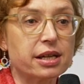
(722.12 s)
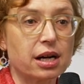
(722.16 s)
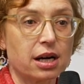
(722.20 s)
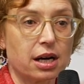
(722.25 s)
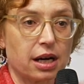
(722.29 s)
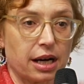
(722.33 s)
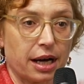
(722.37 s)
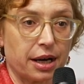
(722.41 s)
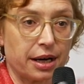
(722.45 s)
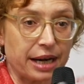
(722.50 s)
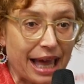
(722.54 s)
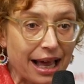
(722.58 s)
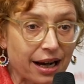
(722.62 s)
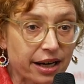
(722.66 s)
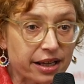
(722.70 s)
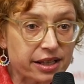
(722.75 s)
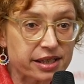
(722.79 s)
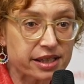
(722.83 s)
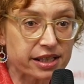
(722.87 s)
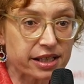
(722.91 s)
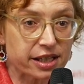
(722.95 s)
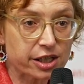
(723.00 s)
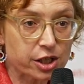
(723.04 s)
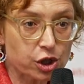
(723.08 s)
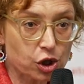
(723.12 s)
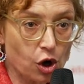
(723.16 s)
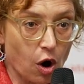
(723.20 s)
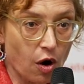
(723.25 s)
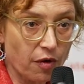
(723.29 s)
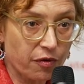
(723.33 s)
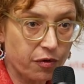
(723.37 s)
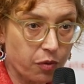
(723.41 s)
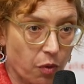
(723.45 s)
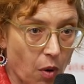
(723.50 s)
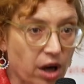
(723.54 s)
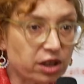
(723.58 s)
the analysis
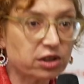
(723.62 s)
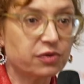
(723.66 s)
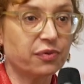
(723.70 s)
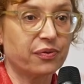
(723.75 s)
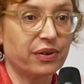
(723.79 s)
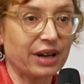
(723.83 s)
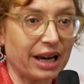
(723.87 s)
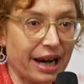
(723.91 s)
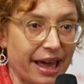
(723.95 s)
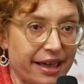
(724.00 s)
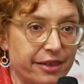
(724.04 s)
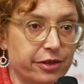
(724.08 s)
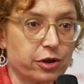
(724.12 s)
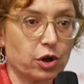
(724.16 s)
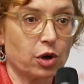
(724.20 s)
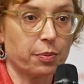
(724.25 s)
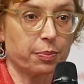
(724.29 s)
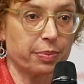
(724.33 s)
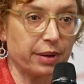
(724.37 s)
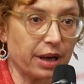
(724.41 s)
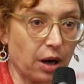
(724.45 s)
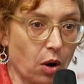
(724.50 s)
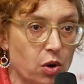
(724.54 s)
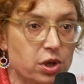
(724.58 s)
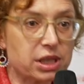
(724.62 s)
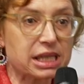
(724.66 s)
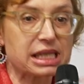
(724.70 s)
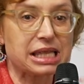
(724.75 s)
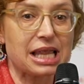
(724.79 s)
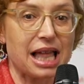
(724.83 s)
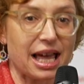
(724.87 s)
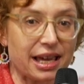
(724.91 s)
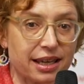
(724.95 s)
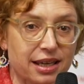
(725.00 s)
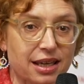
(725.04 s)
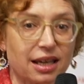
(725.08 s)
of what philanthropy looks
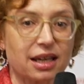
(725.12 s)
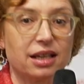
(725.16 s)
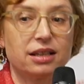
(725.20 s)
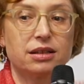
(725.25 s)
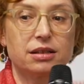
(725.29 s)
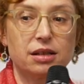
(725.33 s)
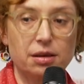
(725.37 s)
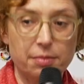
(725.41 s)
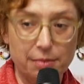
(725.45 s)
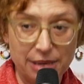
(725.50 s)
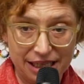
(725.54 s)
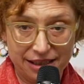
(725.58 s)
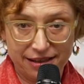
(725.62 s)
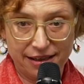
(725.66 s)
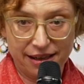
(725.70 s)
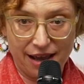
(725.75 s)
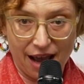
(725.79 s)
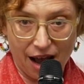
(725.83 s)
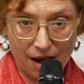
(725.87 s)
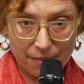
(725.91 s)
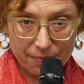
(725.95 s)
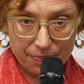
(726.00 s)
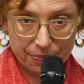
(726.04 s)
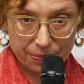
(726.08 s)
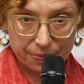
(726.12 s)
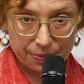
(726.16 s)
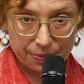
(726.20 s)
like in the media.